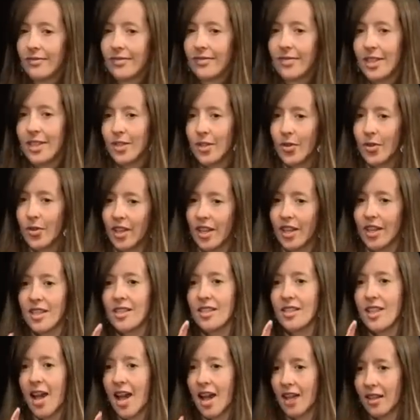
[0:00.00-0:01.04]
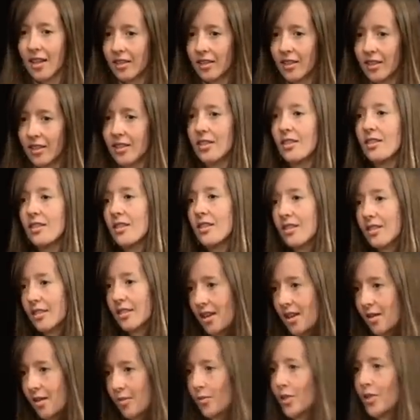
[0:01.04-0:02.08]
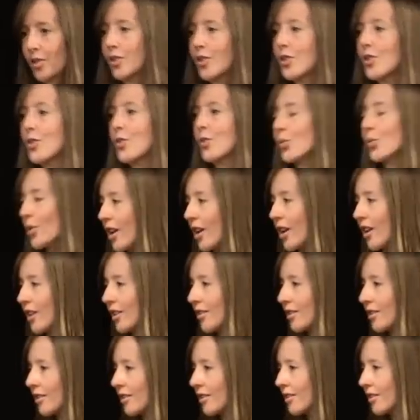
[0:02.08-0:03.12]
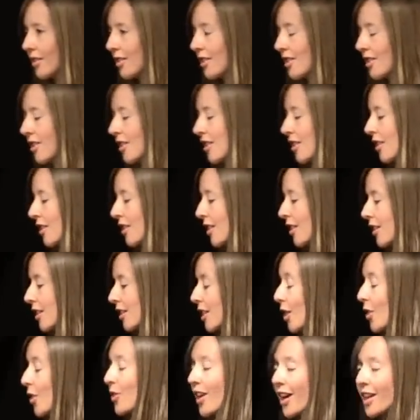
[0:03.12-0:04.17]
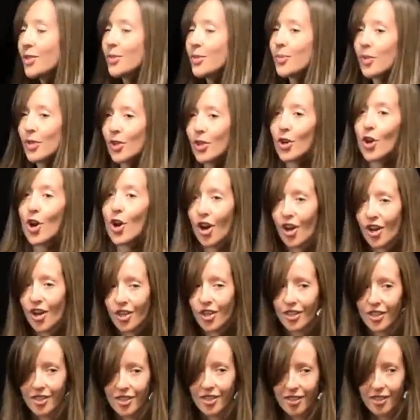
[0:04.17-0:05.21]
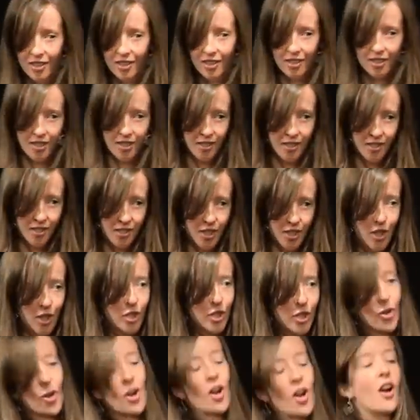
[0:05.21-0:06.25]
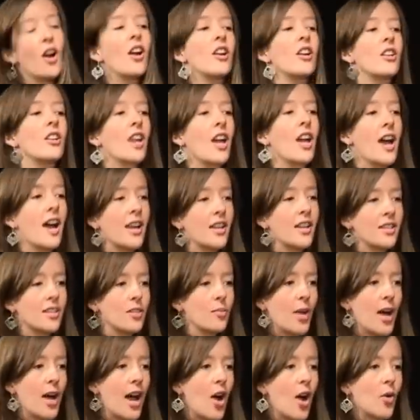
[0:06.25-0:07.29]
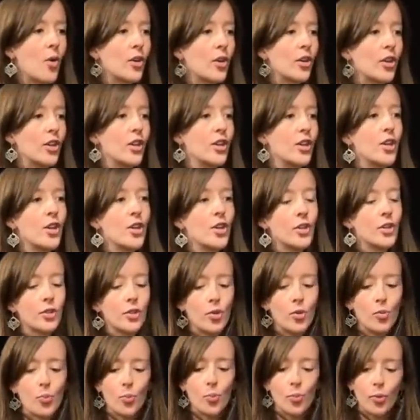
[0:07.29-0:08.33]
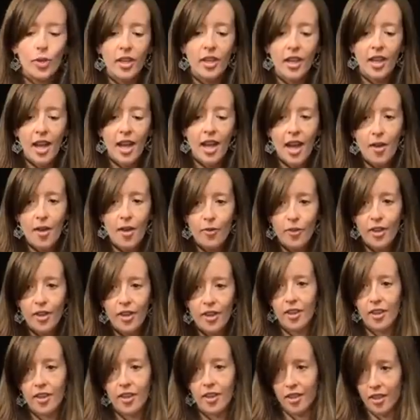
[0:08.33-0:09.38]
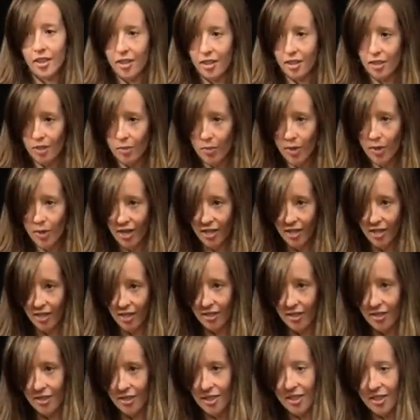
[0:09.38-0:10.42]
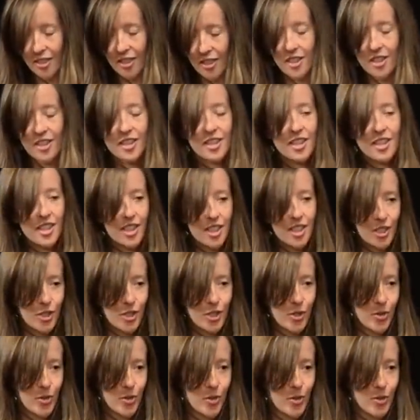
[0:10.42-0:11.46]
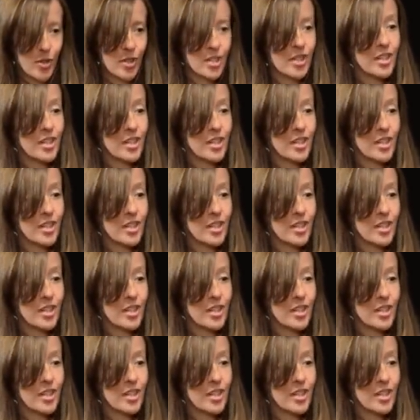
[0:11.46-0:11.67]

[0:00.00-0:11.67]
is going at exactly the same rate. Now that's what your heart does. Your heart has the power to bring everything in the body into